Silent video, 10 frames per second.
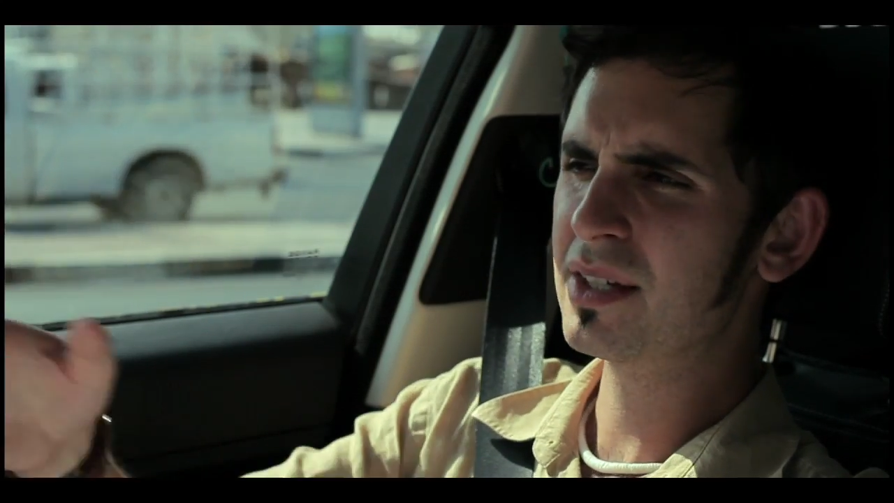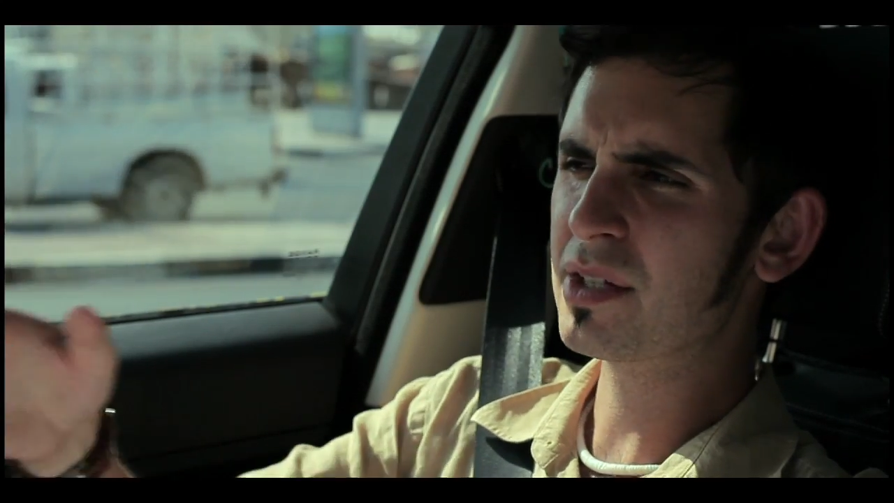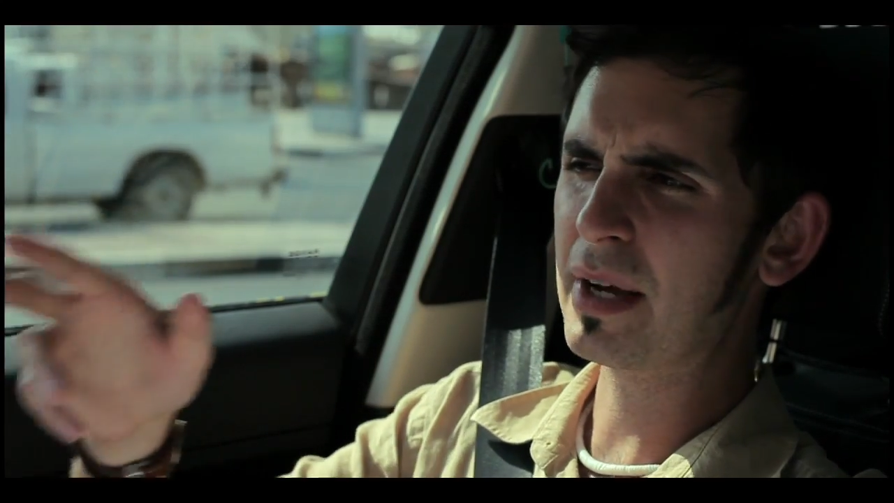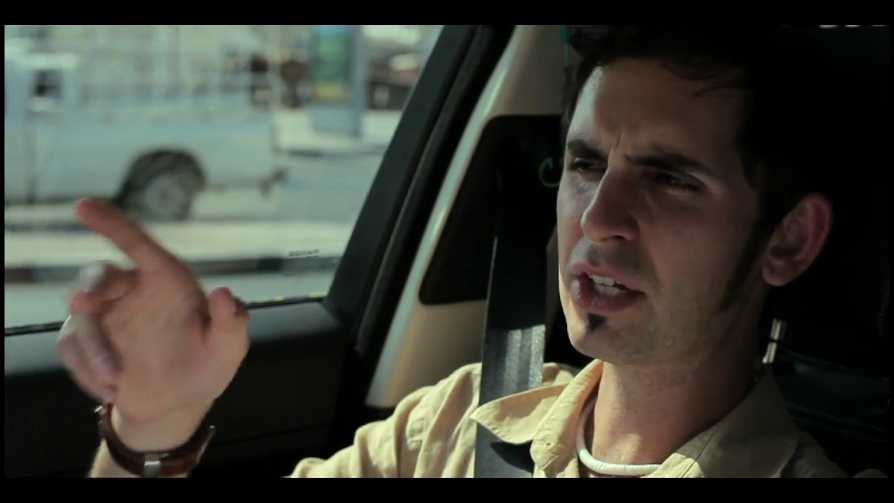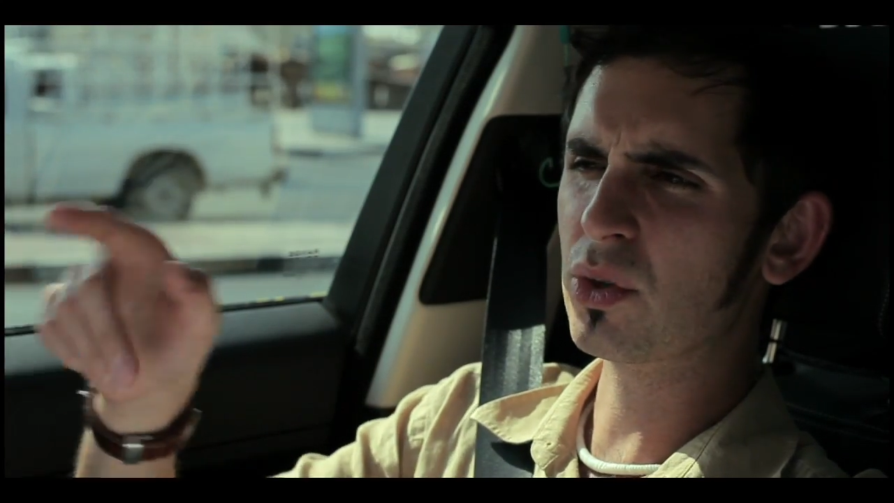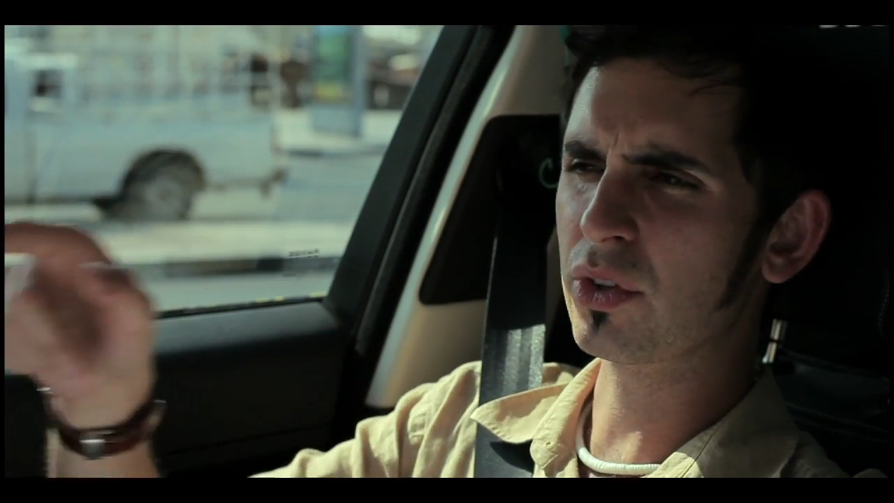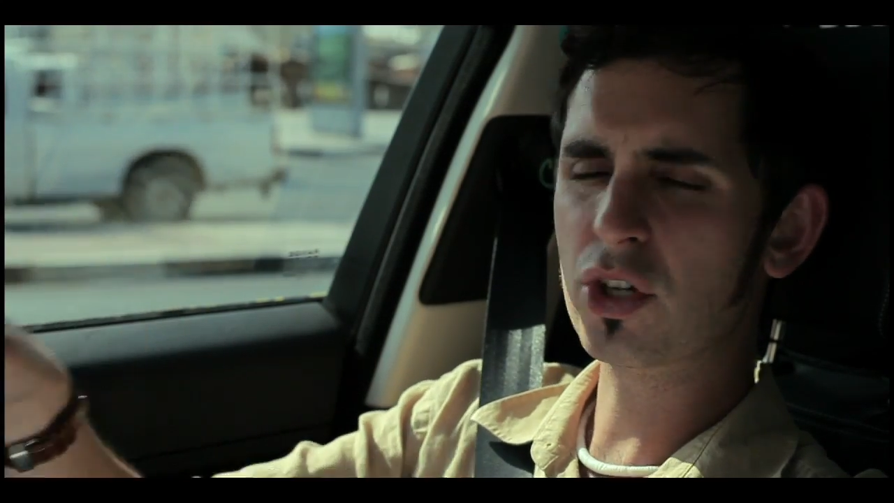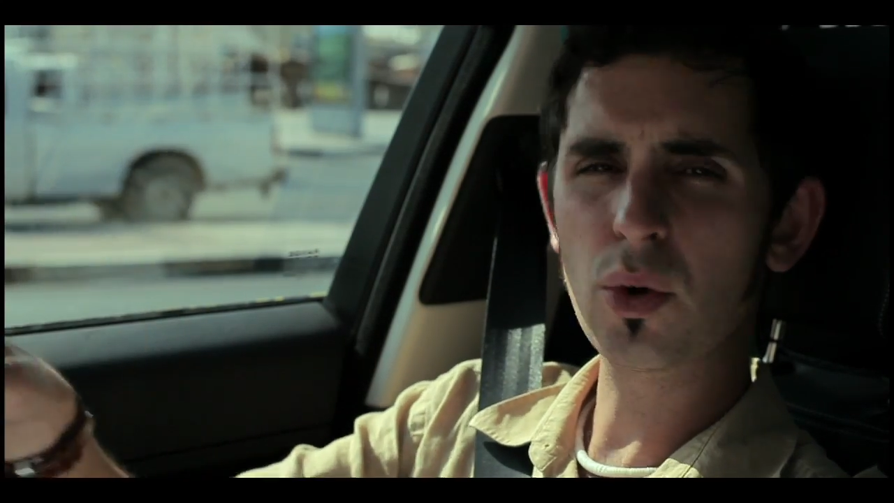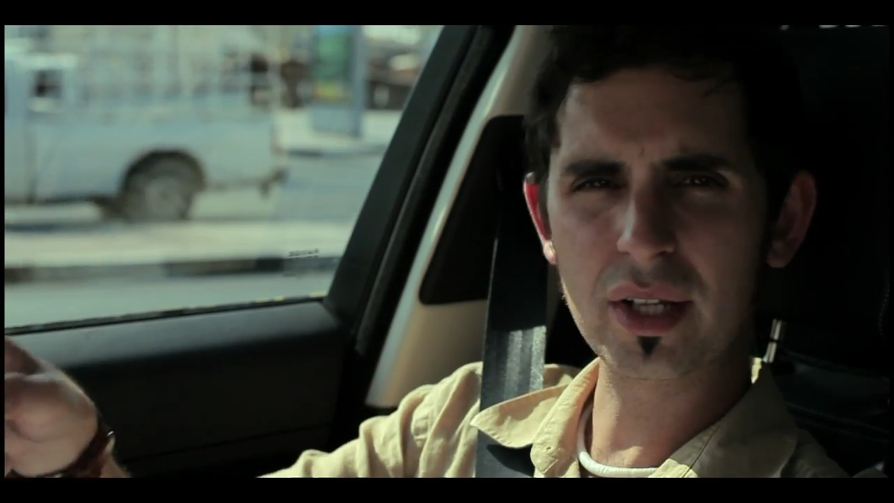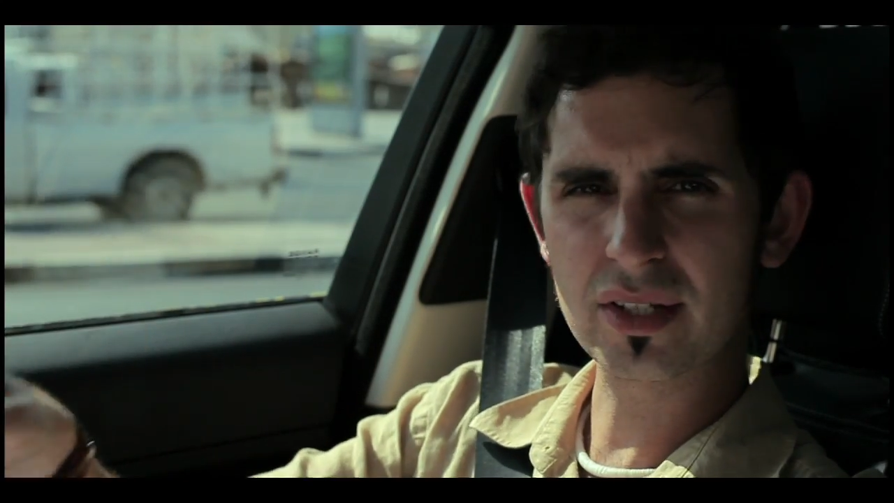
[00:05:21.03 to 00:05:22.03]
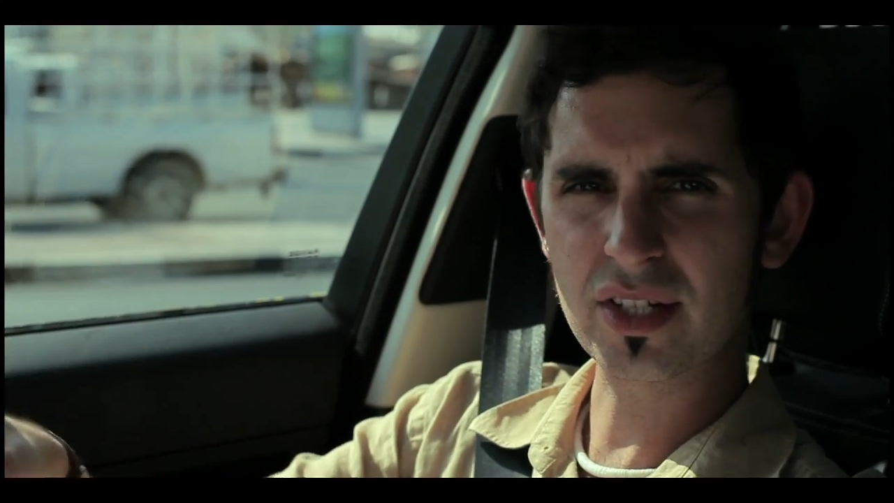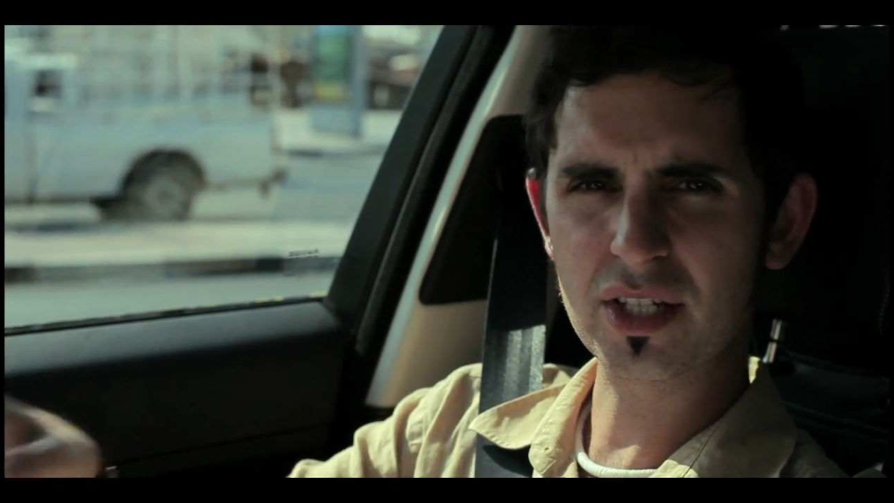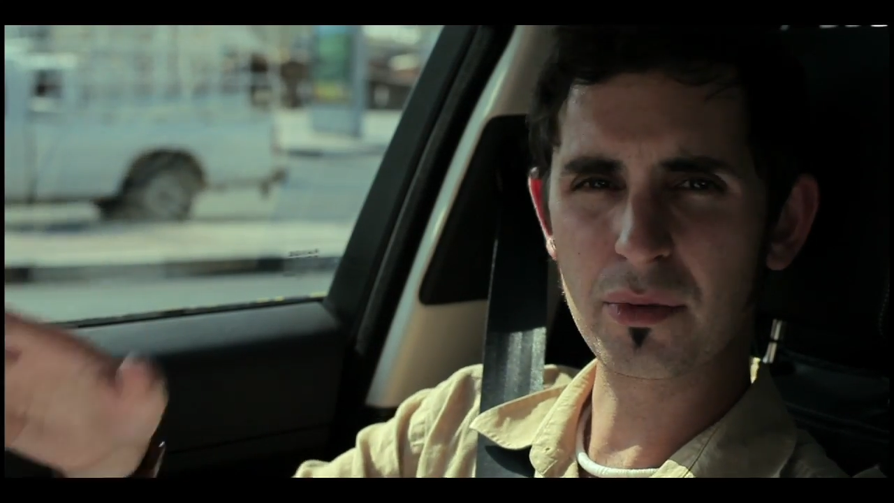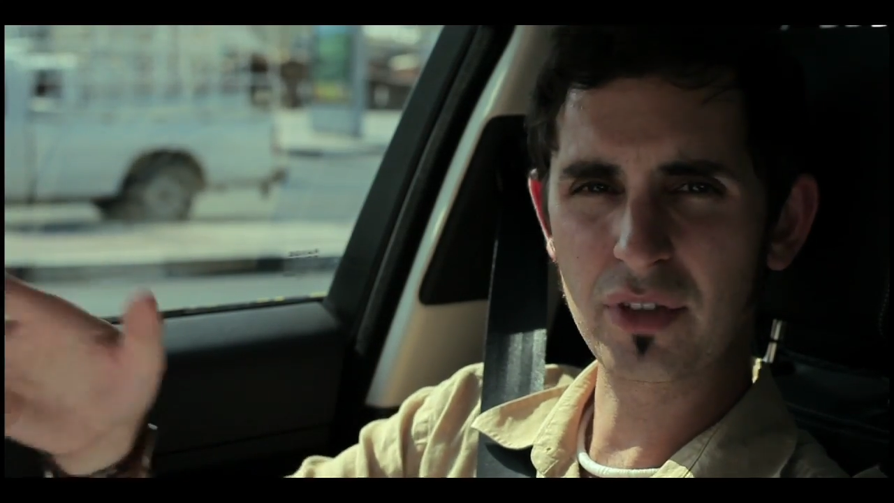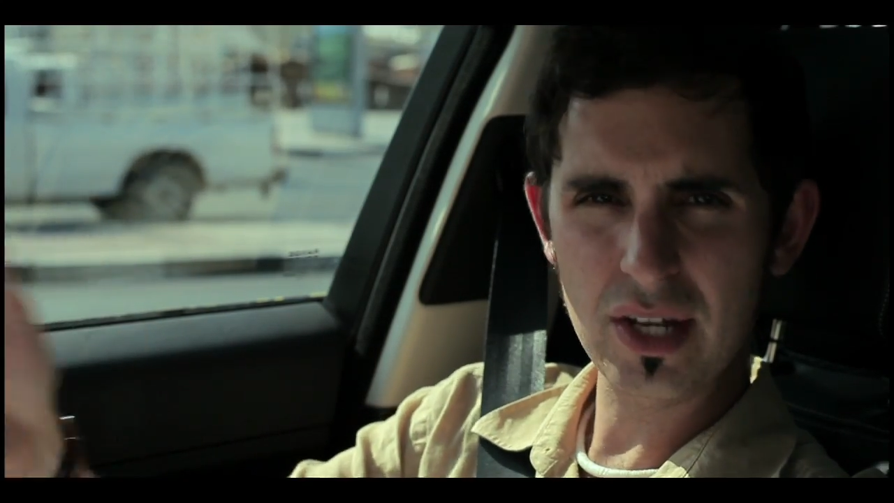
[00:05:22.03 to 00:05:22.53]
to make sure the cooling
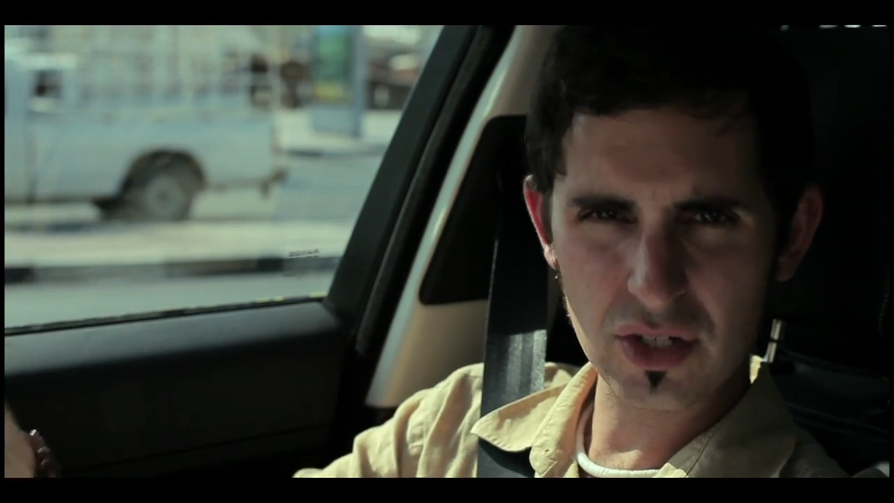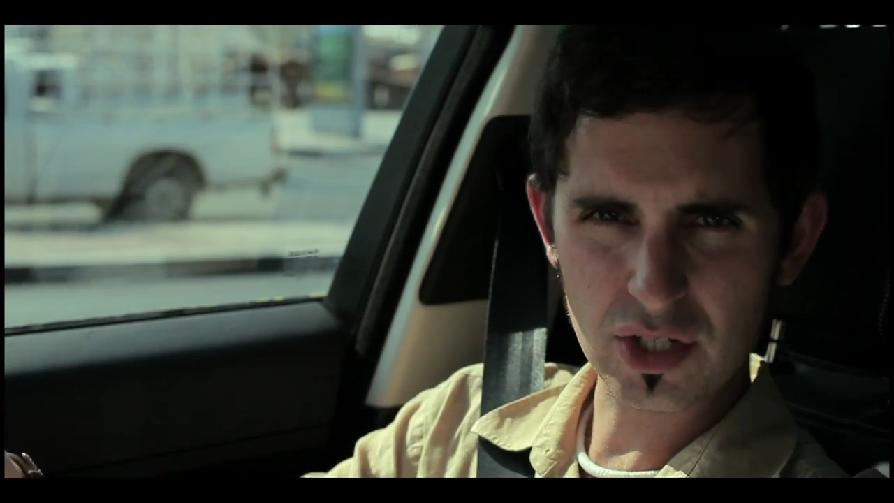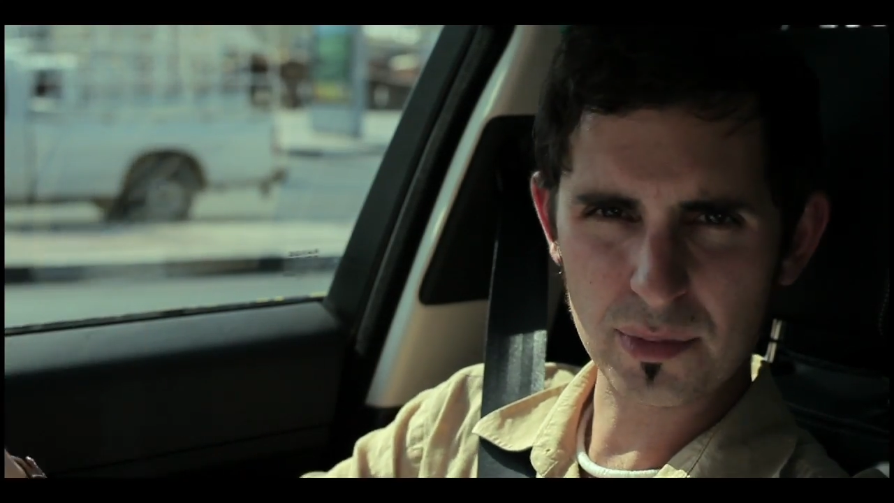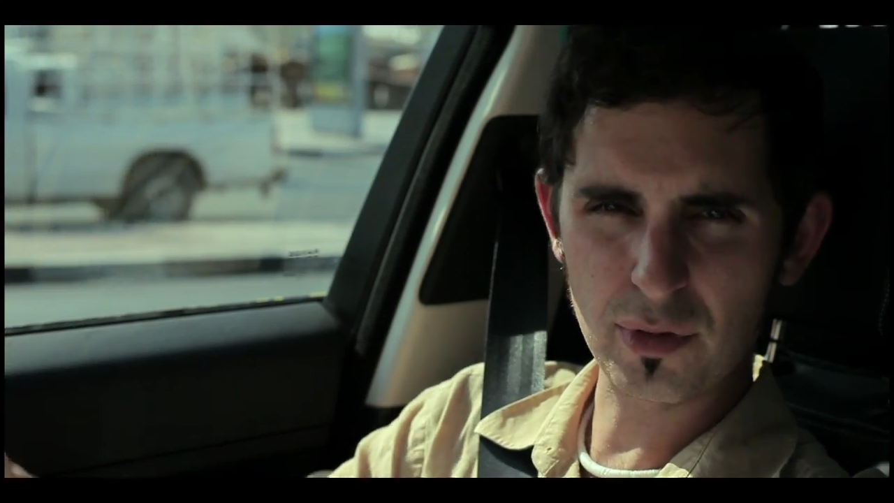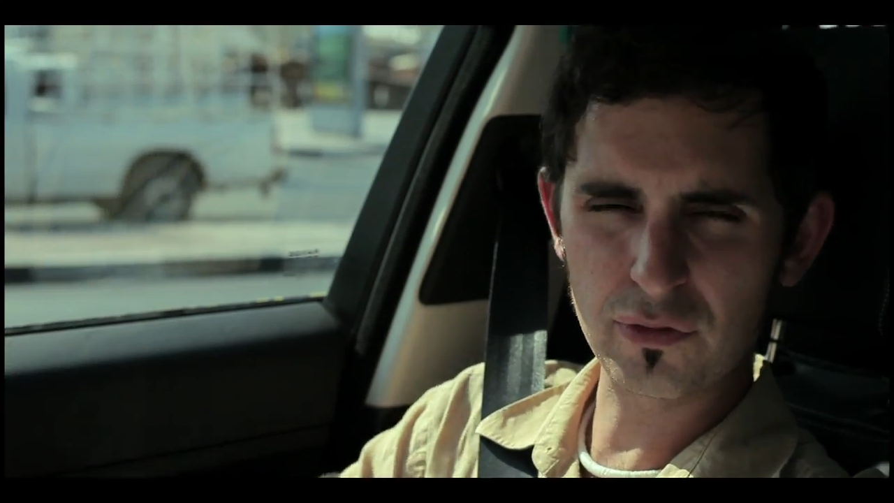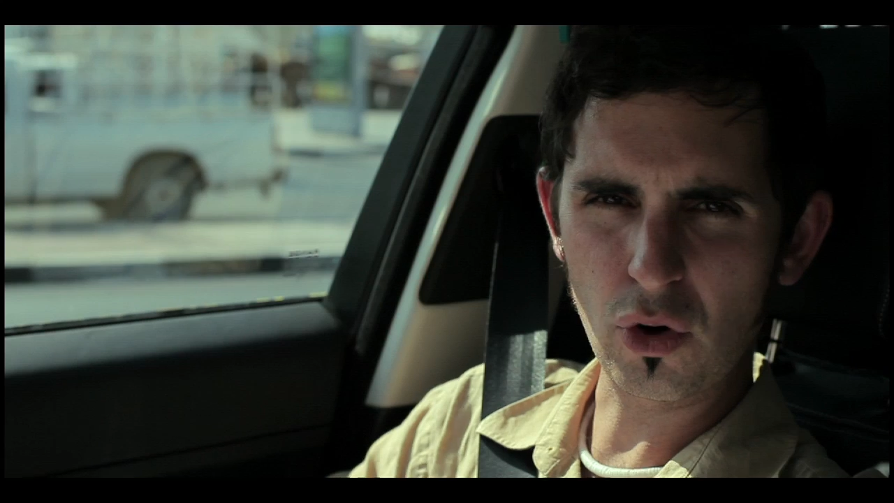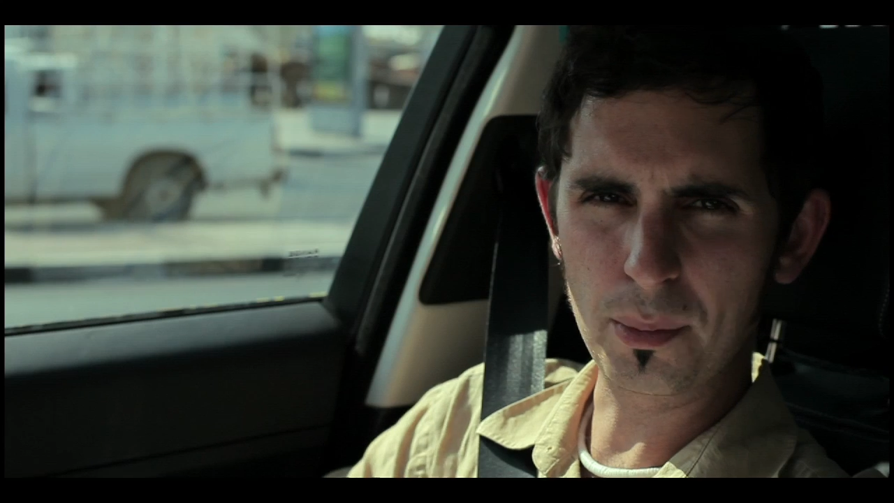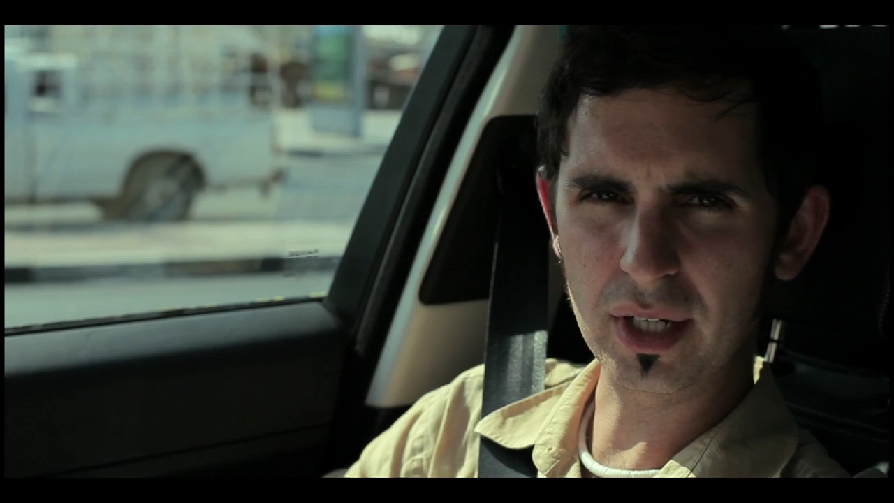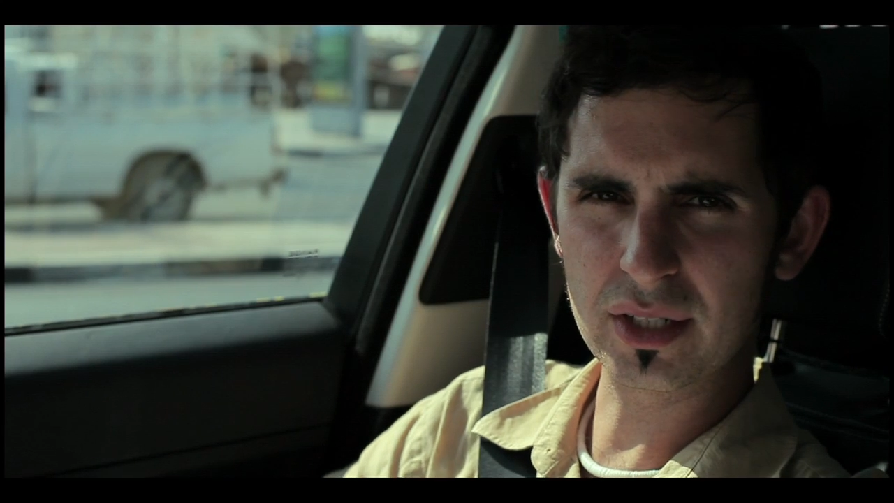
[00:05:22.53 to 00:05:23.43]
system of the engine's performing